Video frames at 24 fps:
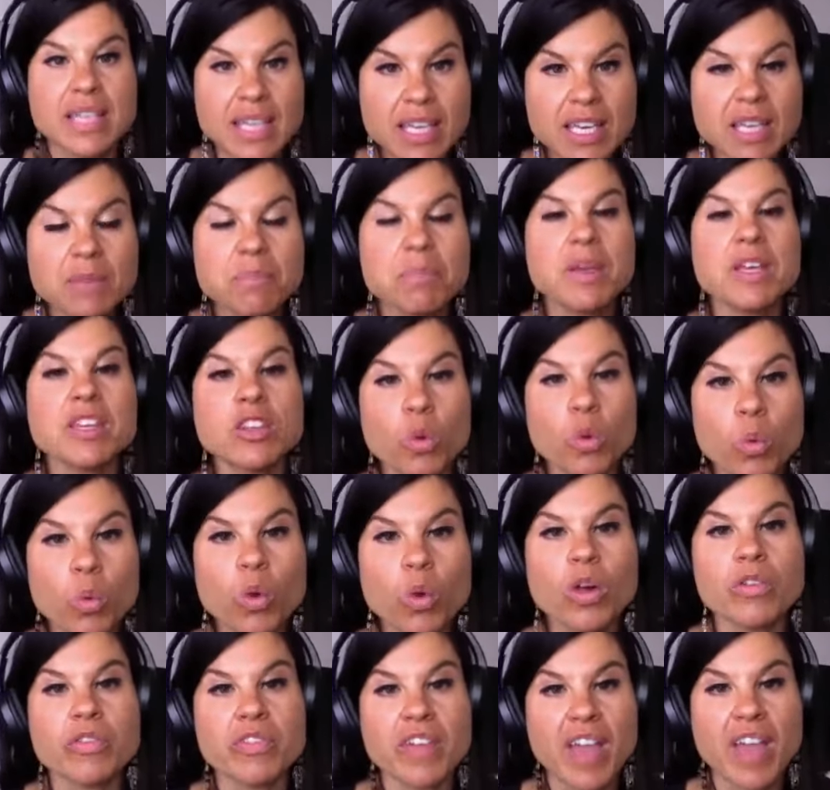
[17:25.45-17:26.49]
keeping the
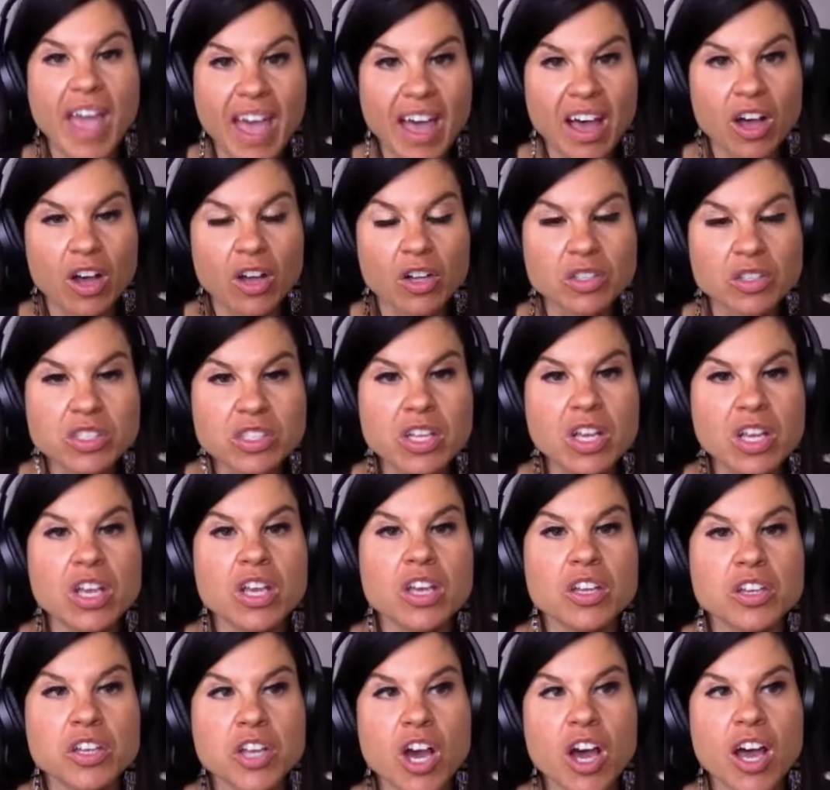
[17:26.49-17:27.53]
wolf out,
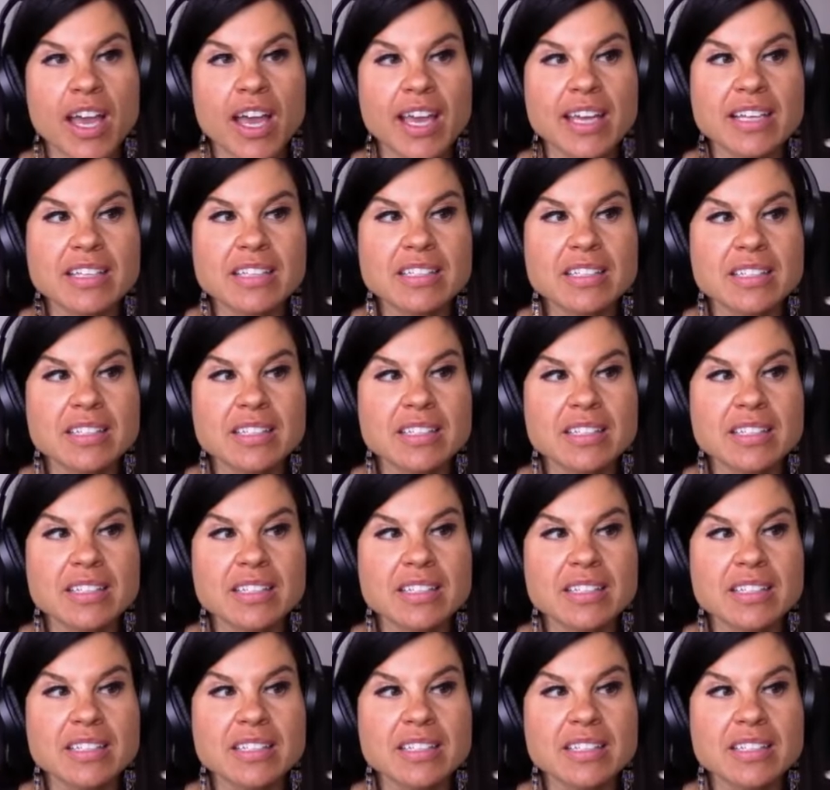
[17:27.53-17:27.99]
mm-hmm. not